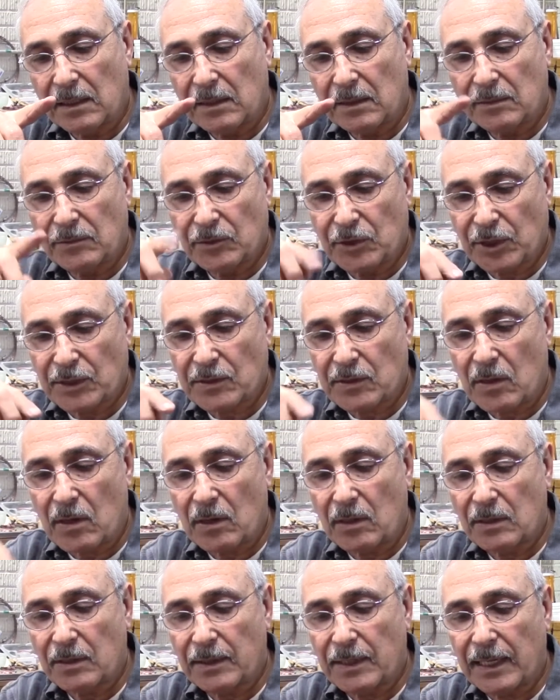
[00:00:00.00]
jigsaw
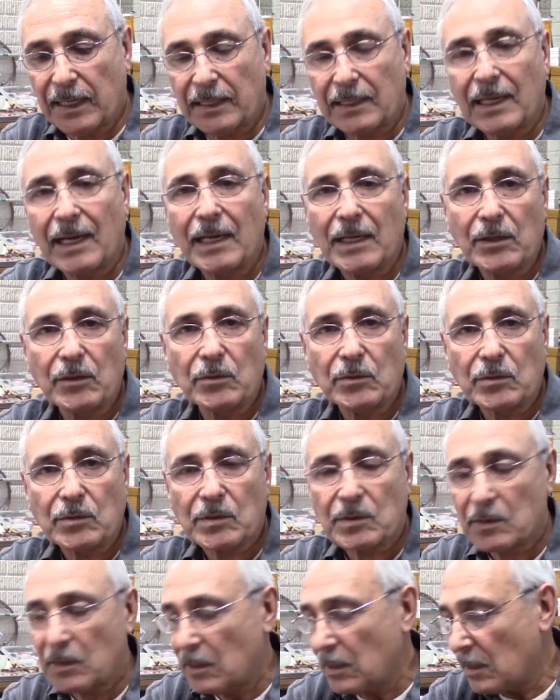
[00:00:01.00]
that I
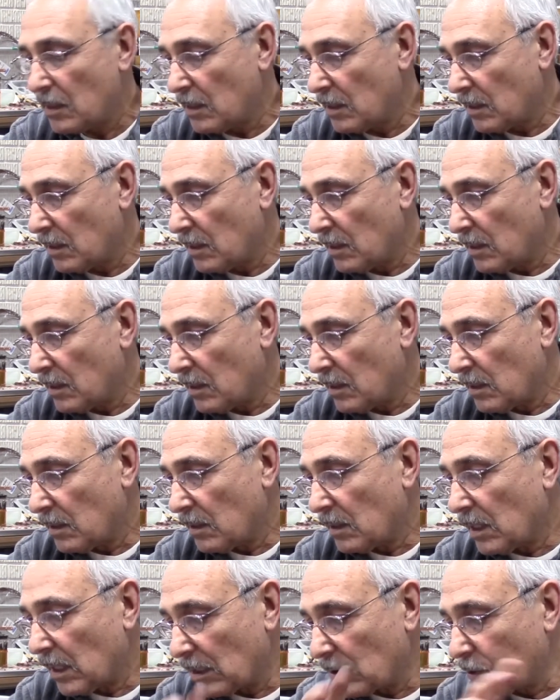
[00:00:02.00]
use.
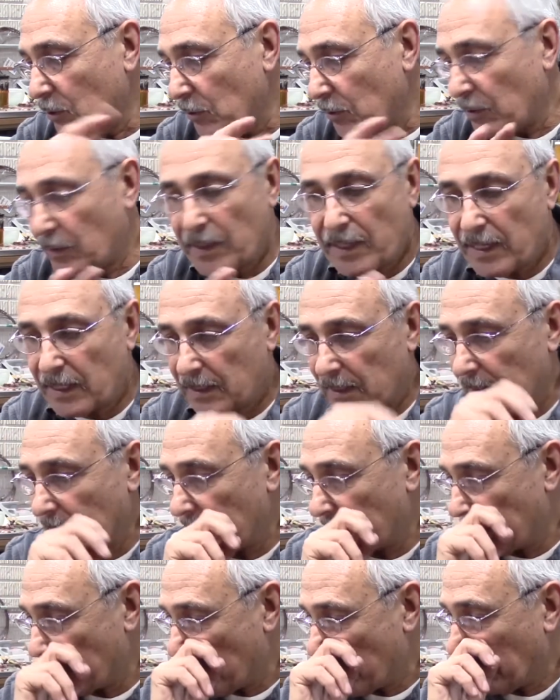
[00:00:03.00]
I'll show you that
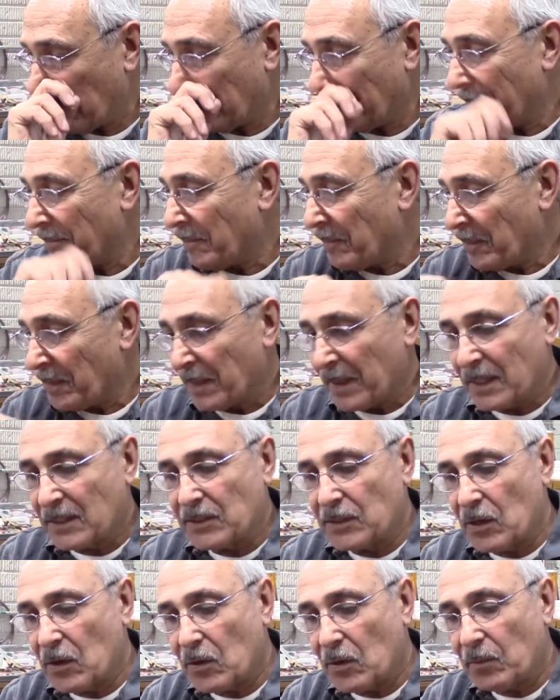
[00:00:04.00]
later on.
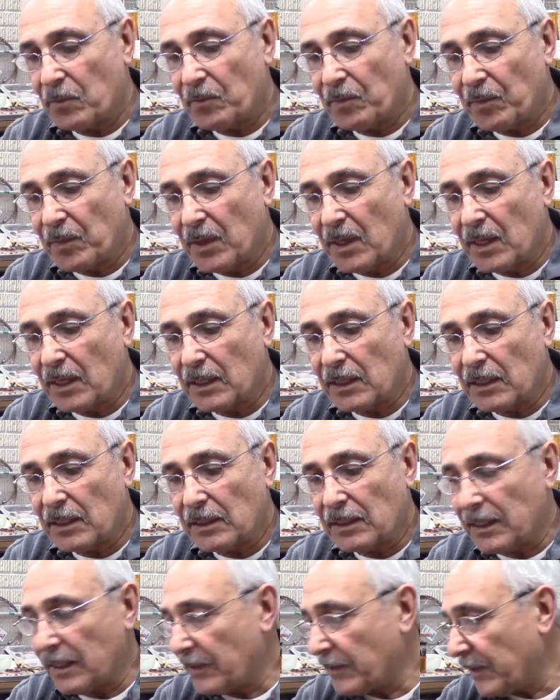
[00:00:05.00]
So
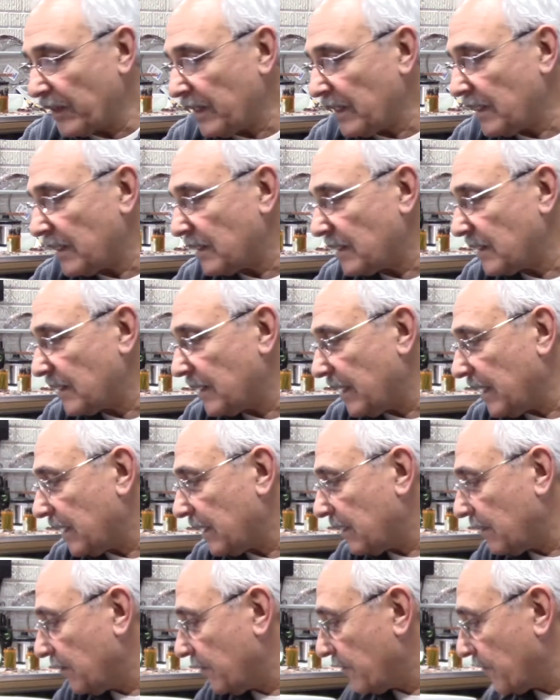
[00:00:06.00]
the thing is that,
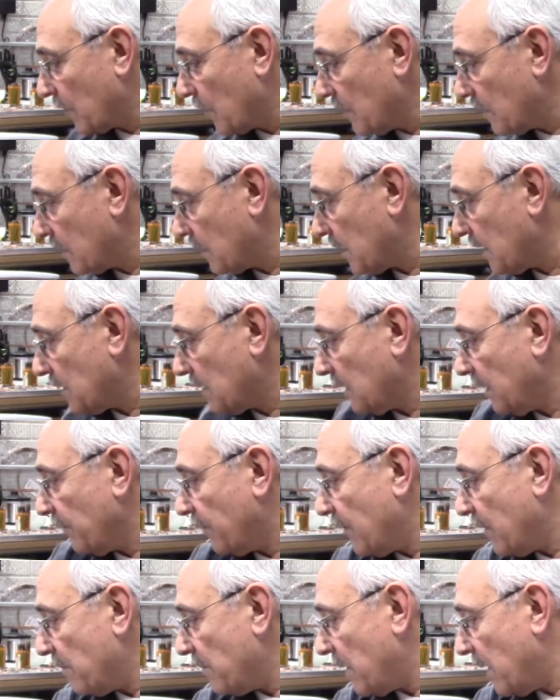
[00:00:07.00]
for instance, if
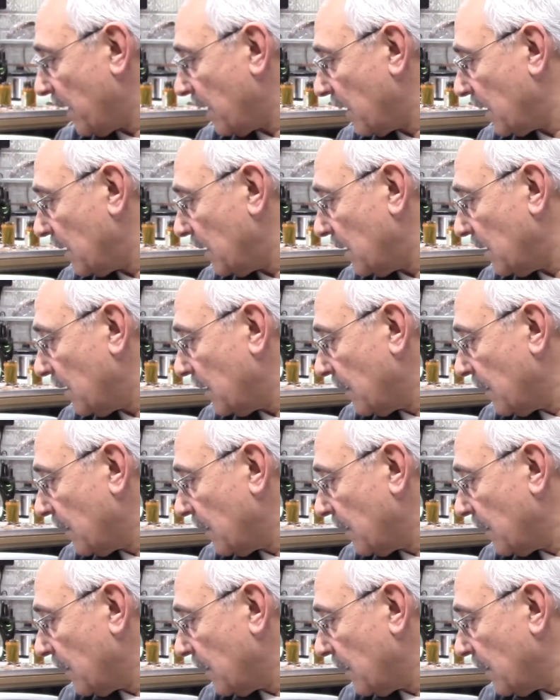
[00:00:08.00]
I'm making